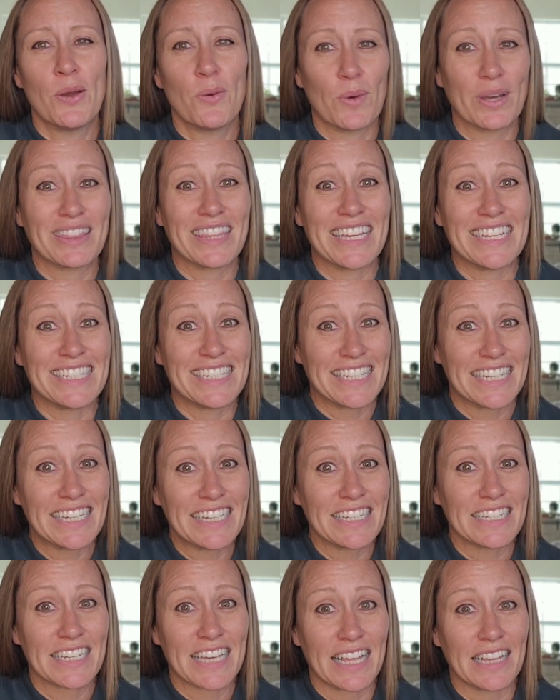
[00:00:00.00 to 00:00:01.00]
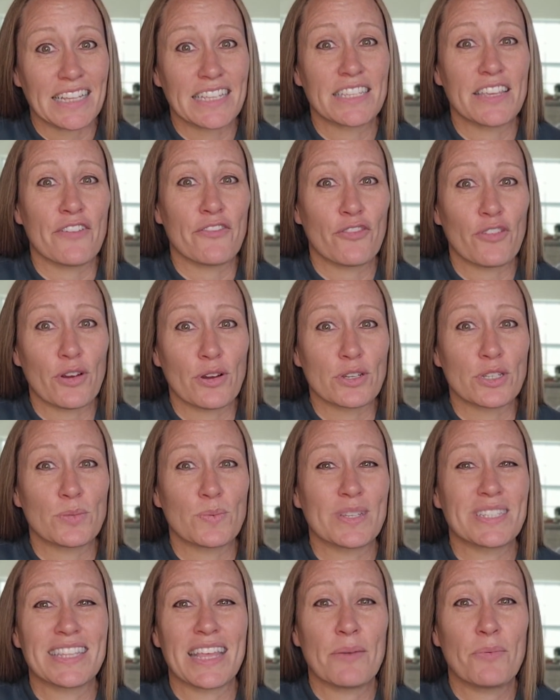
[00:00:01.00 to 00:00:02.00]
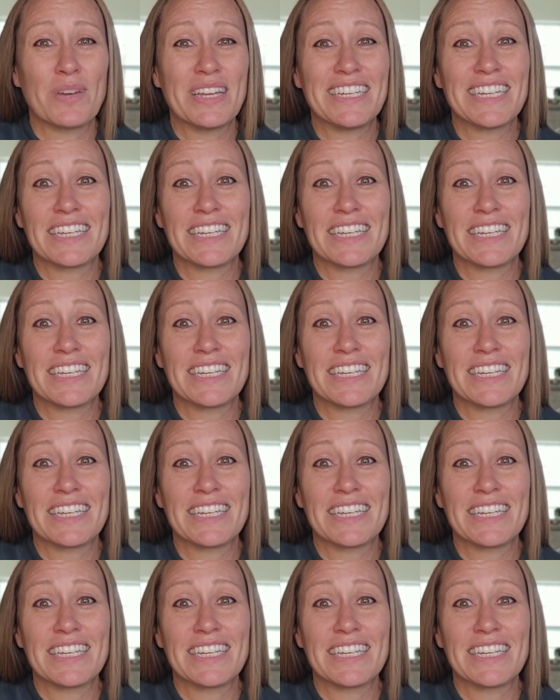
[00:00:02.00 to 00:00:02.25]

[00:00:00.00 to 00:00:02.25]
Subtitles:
What they didn't tell us at first was that we